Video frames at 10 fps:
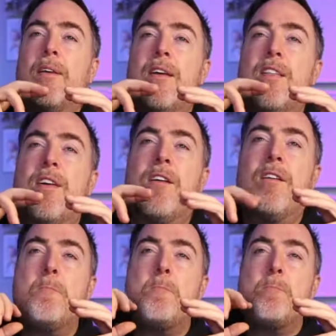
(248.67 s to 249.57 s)

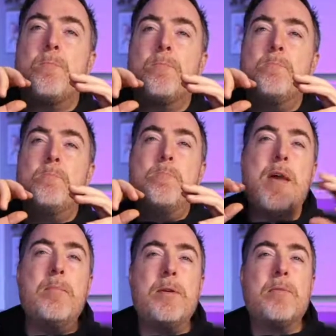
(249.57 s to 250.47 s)
they're
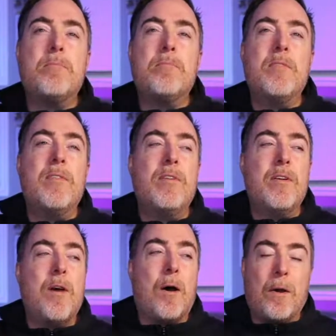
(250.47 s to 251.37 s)
maybe
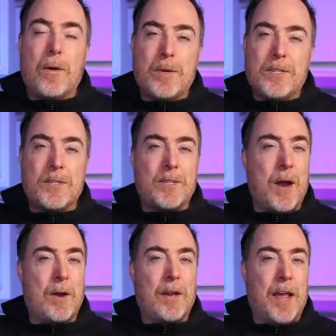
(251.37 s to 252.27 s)
not always
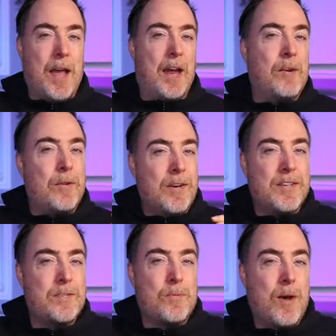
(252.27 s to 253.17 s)
entirely accurate
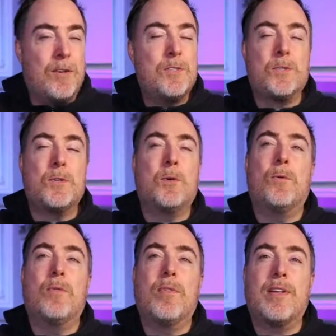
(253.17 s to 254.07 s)
as well.
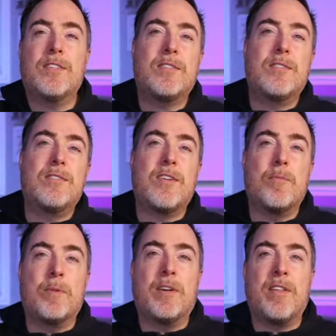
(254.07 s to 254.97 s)
So that's
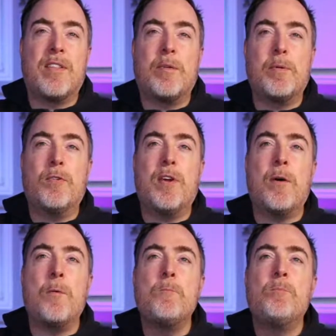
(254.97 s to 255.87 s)
something to think about. Now,
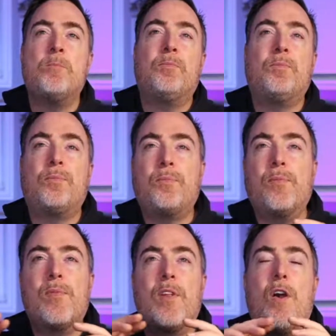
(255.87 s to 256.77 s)

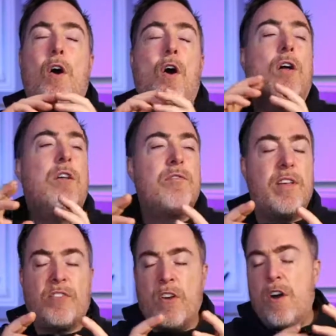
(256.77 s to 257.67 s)
all of
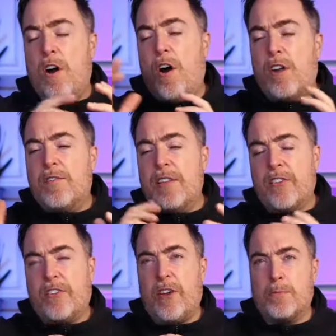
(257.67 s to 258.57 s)
this
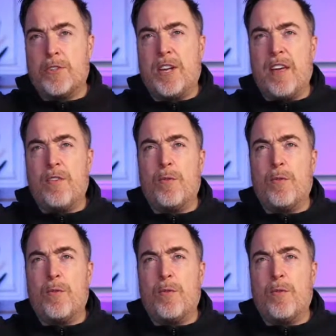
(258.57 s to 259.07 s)
comes together